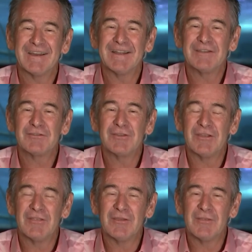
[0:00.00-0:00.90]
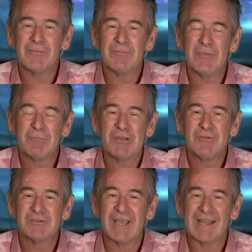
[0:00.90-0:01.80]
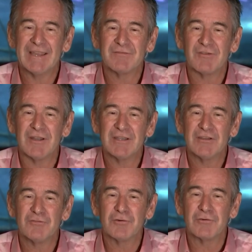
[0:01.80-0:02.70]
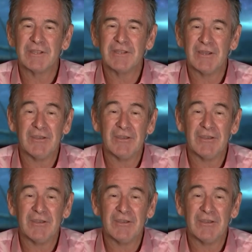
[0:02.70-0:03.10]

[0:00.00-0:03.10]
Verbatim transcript: uh, the, the, the, blue tang in Finding okay, Dory. Nigel.